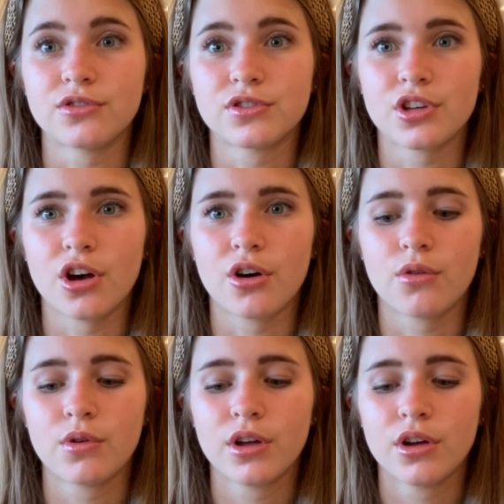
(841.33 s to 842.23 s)

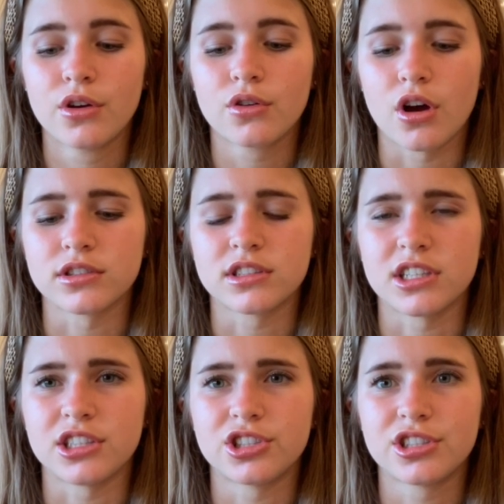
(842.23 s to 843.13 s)
sew cross
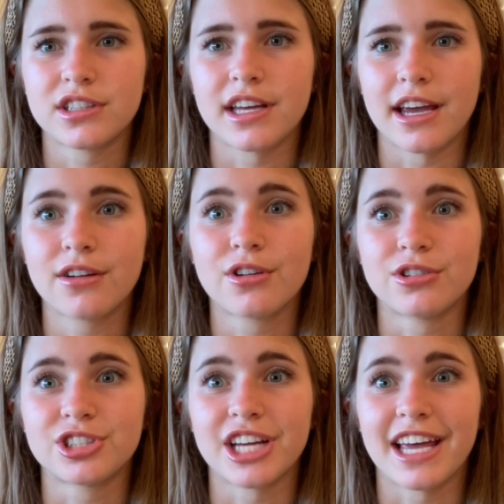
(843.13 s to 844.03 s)
stitch and
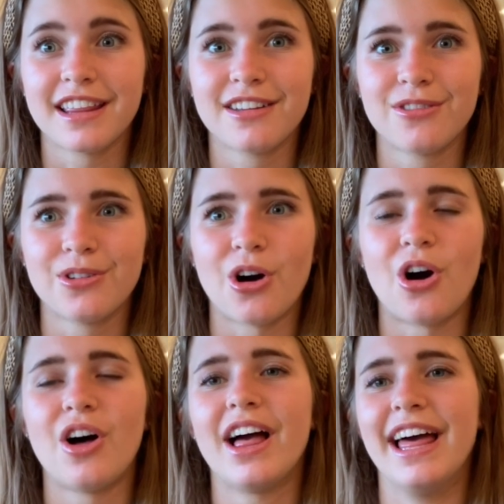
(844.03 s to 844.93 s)
crochet they do it
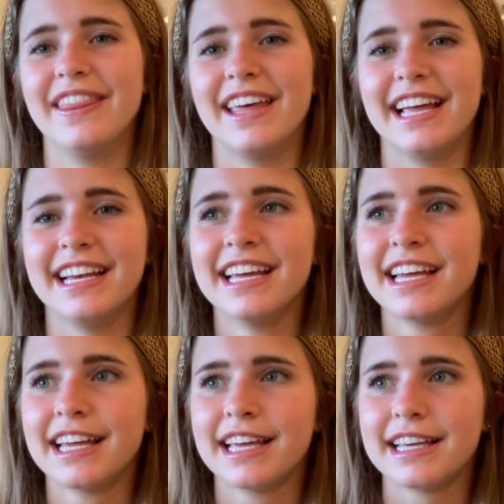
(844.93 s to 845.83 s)
all and then
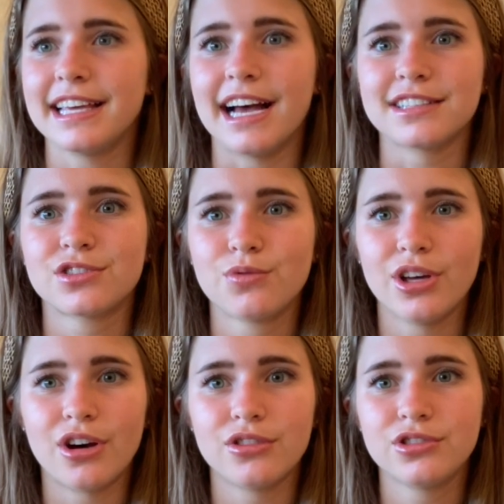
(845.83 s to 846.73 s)
yeah so we
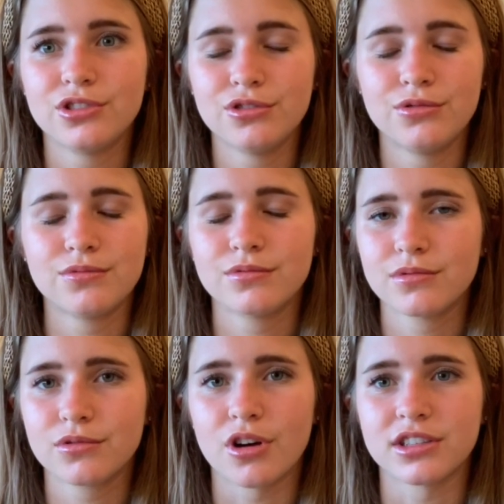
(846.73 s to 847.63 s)
all do
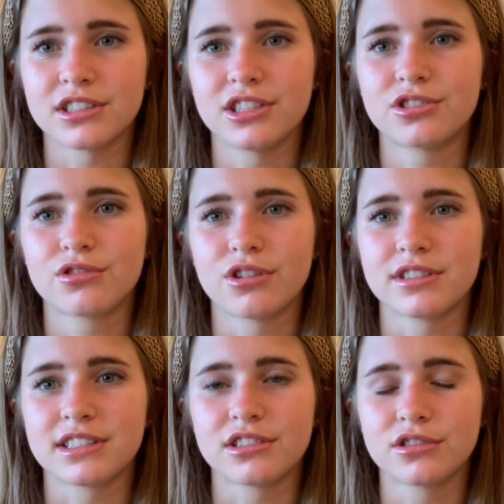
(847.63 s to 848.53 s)
cross stitch
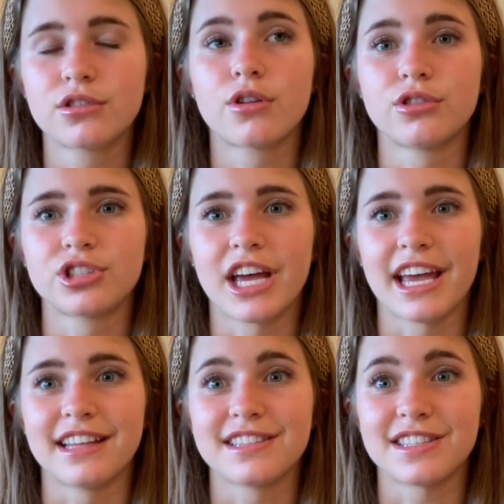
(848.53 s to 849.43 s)
cross
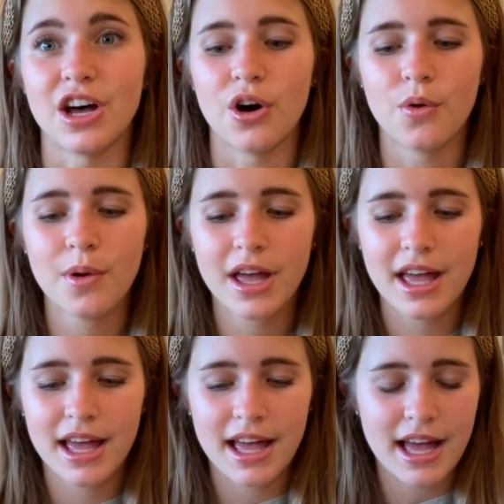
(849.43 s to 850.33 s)
crochet and sew
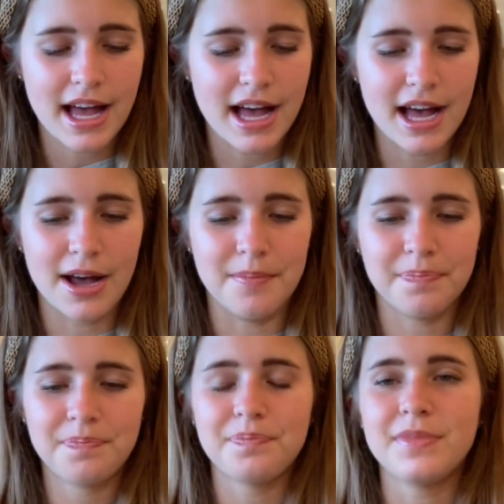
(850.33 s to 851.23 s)

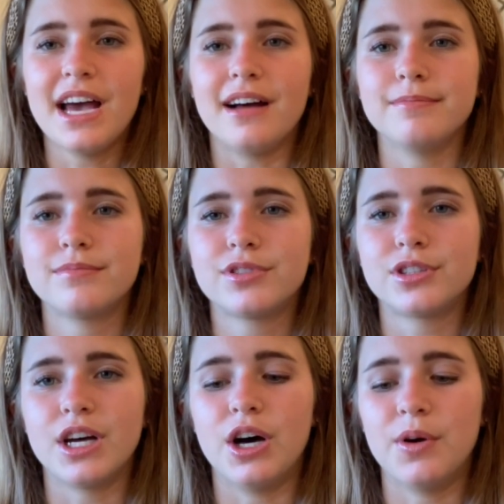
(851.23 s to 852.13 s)
um, yeah
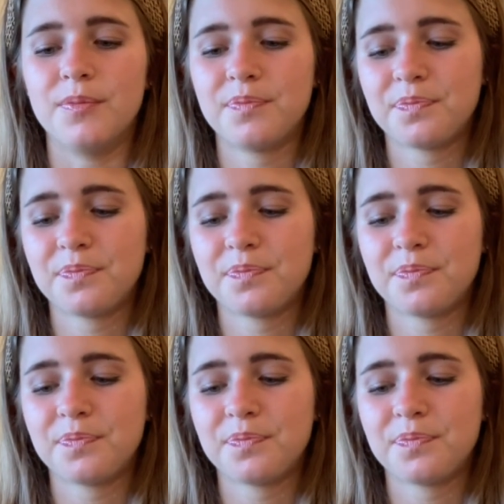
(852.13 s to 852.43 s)
so